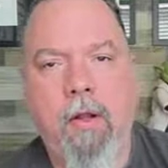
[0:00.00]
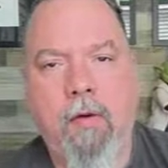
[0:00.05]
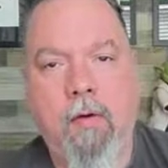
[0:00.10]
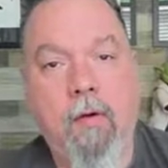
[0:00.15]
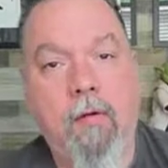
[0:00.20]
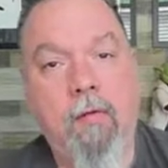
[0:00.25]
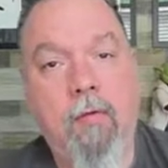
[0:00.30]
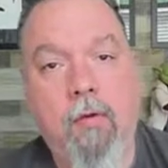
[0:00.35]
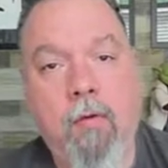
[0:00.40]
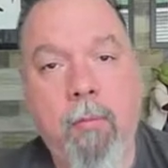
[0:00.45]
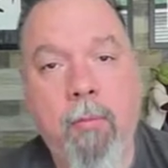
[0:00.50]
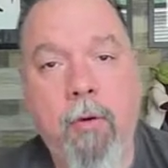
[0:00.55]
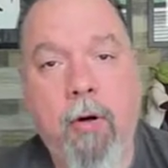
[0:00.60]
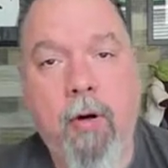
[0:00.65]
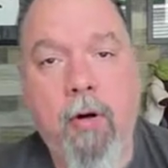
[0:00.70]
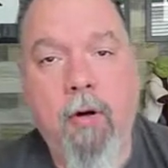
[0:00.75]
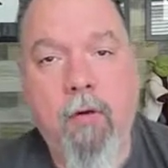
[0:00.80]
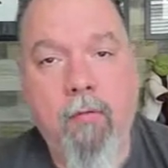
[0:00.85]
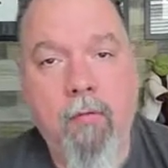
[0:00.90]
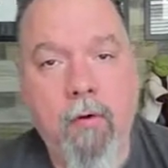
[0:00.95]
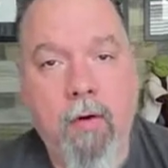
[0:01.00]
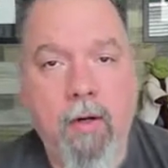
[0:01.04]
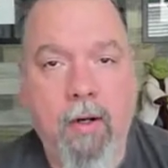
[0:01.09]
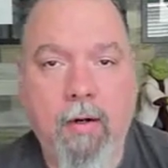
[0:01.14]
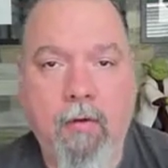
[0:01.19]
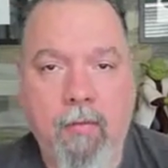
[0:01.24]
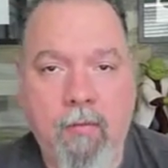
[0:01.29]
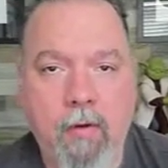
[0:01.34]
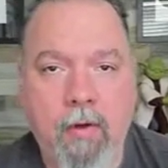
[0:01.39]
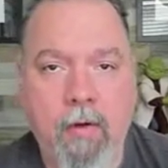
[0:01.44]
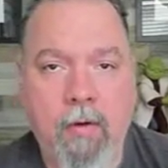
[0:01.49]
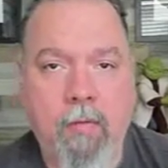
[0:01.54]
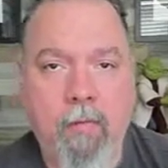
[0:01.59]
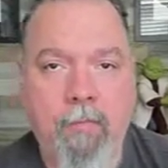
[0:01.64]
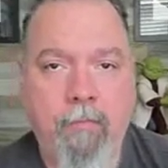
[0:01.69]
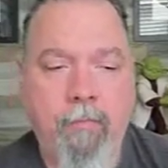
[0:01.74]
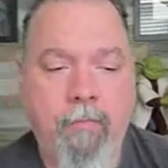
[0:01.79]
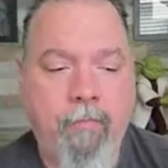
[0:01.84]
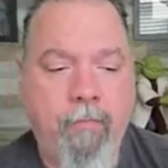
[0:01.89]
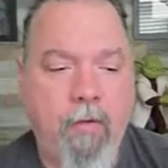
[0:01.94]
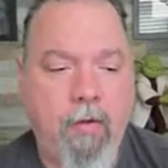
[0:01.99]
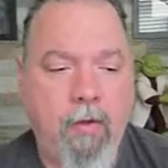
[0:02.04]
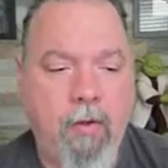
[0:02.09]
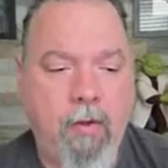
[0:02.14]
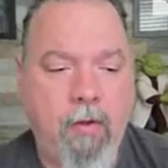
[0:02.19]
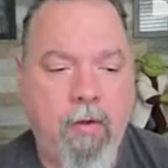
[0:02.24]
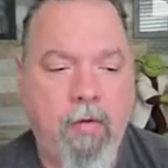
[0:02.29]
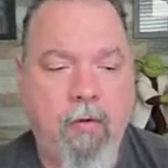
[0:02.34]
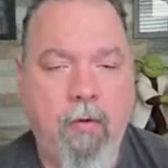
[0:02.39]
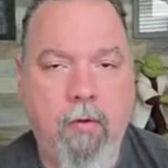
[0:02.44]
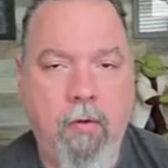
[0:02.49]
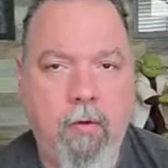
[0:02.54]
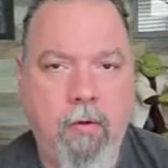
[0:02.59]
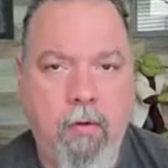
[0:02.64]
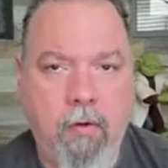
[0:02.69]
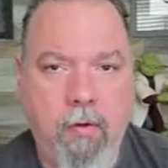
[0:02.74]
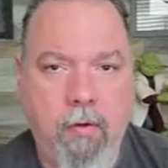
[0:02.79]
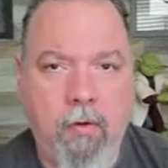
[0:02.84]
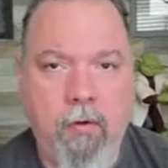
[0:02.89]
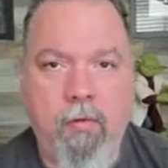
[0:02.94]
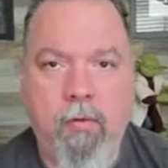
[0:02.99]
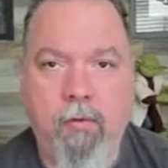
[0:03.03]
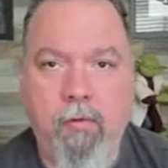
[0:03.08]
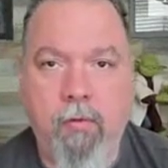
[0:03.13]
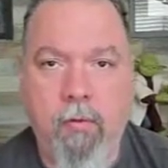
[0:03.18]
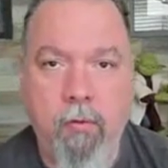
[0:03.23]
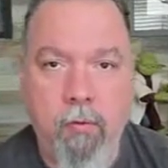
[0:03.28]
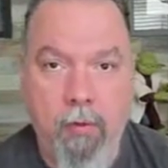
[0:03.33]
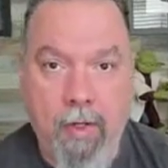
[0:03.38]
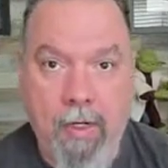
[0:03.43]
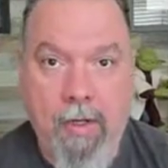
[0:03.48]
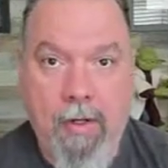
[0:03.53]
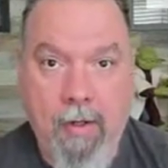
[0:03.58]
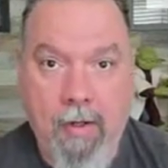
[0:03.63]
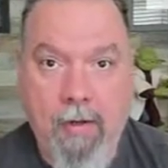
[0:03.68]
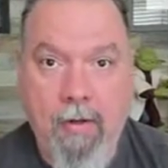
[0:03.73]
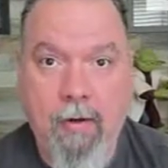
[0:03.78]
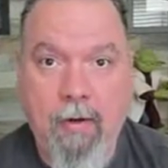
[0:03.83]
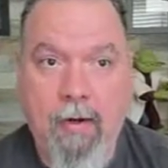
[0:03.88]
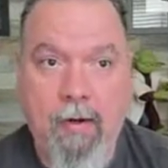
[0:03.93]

digital products on Etsy, you just create it